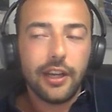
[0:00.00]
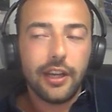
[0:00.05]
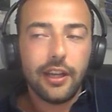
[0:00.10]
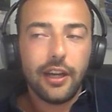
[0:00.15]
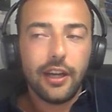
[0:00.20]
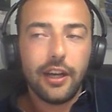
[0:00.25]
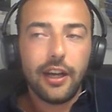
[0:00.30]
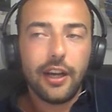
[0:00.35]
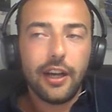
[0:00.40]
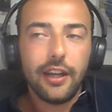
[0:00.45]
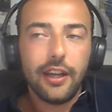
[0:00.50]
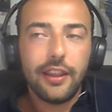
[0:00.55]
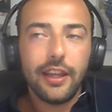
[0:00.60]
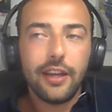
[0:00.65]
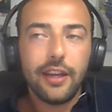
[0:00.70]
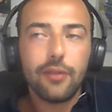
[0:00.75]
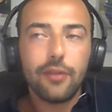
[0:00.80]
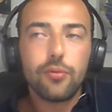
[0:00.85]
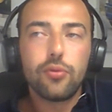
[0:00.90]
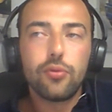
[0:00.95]
I
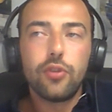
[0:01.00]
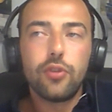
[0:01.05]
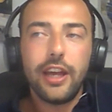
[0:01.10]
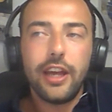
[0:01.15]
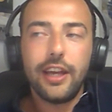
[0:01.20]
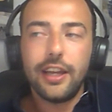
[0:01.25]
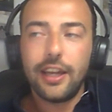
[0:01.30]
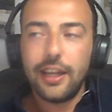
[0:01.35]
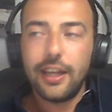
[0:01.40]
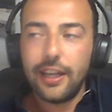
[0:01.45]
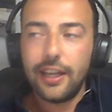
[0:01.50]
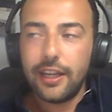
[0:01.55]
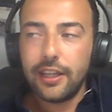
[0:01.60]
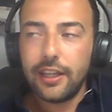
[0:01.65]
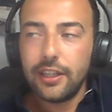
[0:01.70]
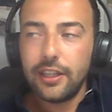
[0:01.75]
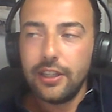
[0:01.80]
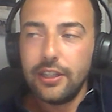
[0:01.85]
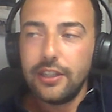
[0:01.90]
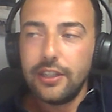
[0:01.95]
think
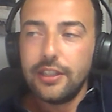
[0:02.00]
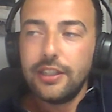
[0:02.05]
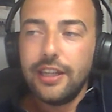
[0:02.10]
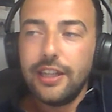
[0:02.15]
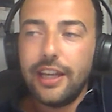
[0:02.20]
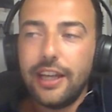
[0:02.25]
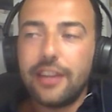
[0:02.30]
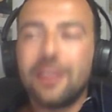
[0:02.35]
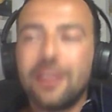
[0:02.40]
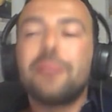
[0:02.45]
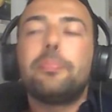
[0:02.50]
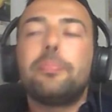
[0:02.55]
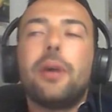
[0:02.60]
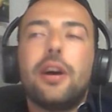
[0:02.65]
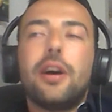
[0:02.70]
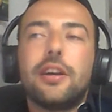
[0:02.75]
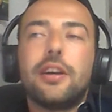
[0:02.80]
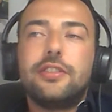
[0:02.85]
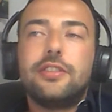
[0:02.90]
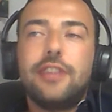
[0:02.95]
really in the
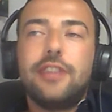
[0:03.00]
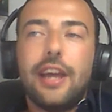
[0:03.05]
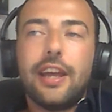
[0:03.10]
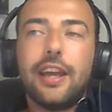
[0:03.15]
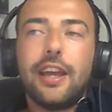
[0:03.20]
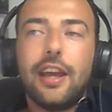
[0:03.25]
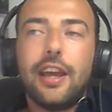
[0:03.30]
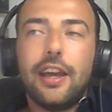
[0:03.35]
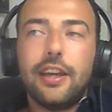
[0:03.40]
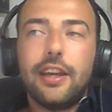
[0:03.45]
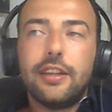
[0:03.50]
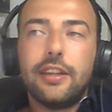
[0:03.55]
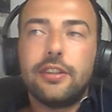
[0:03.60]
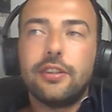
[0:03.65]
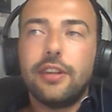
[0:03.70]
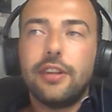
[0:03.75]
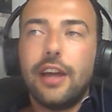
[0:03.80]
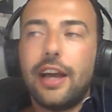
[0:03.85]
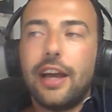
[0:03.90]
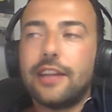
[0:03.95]
past
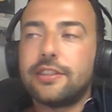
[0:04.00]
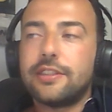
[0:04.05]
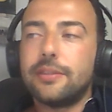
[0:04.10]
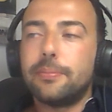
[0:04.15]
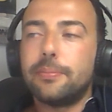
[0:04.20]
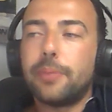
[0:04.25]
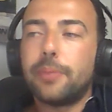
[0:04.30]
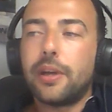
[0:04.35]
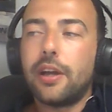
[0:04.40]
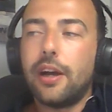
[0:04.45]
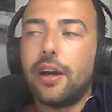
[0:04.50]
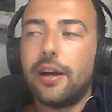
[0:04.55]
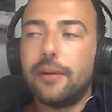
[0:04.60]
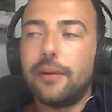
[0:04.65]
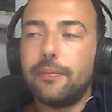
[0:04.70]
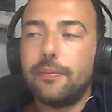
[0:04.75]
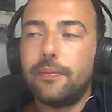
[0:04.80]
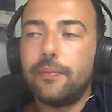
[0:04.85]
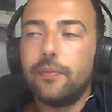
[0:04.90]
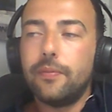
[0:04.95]
decade has it
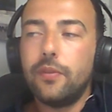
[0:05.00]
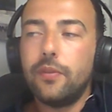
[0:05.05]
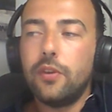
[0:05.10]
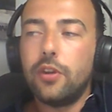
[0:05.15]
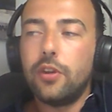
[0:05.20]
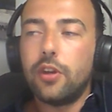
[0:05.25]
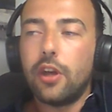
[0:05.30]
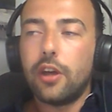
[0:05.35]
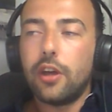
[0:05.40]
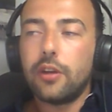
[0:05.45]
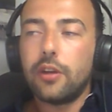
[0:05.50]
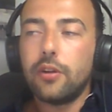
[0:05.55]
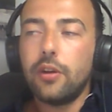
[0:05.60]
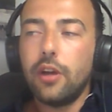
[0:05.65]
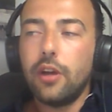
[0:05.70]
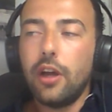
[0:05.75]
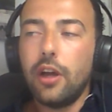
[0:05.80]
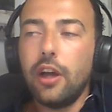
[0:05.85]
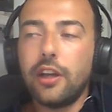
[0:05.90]
become, you know,